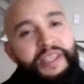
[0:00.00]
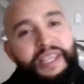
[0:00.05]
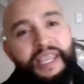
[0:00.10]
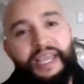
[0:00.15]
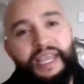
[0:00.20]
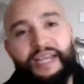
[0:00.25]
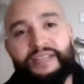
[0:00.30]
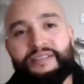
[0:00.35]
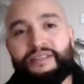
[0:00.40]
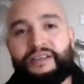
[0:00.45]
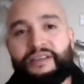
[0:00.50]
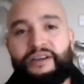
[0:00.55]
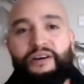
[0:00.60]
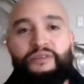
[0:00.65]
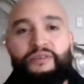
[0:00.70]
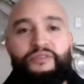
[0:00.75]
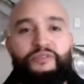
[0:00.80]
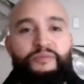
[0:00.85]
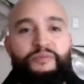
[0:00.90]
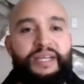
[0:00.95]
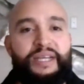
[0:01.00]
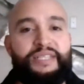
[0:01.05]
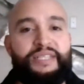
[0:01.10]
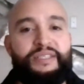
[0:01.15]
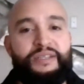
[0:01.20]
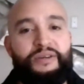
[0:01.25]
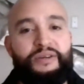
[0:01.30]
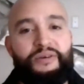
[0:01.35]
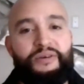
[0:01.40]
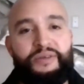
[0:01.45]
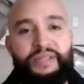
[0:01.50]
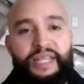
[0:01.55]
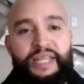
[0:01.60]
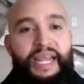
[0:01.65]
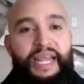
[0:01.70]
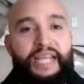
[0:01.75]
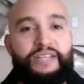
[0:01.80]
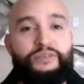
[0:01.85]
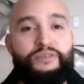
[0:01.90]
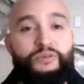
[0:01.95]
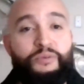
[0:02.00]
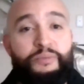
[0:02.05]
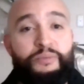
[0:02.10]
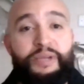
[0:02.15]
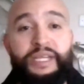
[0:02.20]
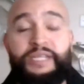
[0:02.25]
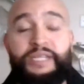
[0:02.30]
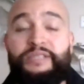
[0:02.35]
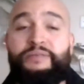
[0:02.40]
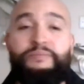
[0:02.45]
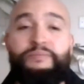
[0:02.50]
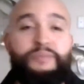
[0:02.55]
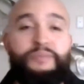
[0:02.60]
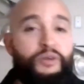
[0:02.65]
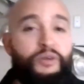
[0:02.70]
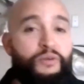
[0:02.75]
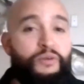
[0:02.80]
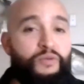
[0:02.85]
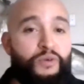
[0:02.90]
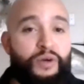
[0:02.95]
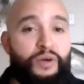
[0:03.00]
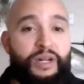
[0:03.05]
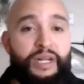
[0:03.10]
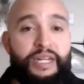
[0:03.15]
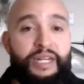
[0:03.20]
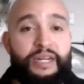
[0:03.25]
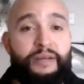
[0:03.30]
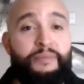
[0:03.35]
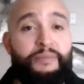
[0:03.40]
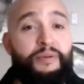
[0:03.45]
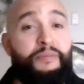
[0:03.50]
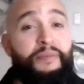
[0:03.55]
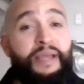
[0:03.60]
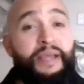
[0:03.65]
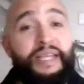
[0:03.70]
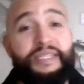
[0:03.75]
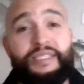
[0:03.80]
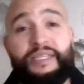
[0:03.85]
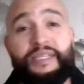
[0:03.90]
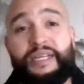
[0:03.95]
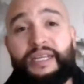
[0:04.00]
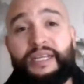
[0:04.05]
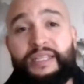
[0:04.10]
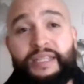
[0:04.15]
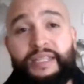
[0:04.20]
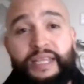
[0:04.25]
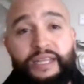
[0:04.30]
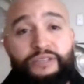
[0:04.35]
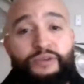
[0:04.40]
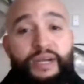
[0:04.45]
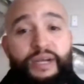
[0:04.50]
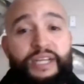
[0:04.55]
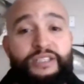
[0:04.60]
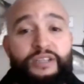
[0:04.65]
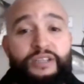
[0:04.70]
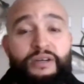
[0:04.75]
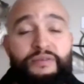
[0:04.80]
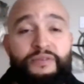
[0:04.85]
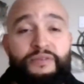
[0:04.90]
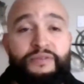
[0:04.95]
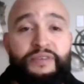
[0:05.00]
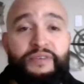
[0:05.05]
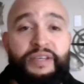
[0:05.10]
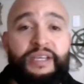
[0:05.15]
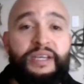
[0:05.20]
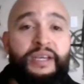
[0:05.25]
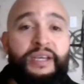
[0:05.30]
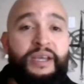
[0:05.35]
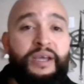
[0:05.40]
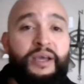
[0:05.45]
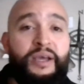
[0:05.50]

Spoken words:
Yes, the Gulf of Mexico and that actual beach, beautiful to clean up, amazing to get that trash off of it.